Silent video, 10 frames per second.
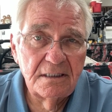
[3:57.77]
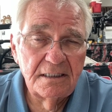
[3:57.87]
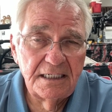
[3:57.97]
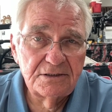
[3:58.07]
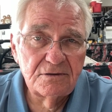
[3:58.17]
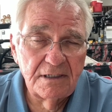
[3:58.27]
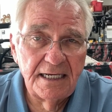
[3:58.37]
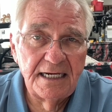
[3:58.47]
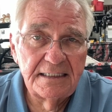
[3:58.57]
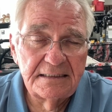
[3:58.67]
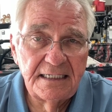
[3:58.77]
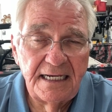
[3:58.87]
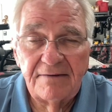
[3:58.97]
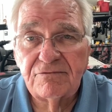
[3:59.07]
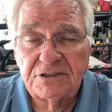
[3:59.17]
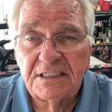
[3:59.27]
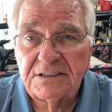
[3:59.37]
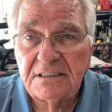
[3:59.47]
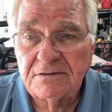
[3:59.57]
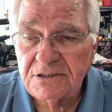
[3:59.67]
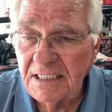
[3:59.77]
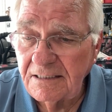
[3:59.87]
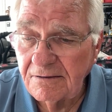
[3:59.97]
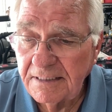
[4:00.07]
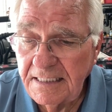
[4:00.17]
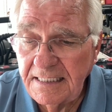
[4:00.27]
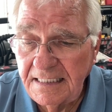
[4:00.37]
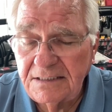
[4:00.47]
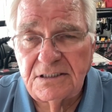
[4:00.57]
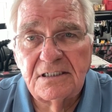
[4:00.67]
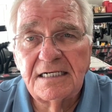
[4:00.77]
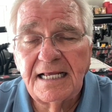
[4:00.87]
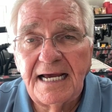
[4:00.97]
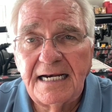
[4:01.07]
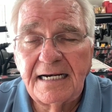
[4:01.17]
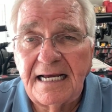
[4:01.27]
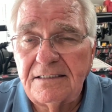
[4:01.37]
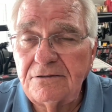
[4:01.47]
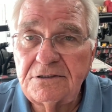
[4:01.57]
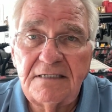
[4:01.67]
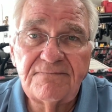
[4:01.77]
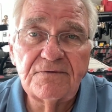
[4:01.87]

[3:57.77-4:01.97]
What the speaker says: Ester line that they have, which they still sell. And it's a good line, and I used it for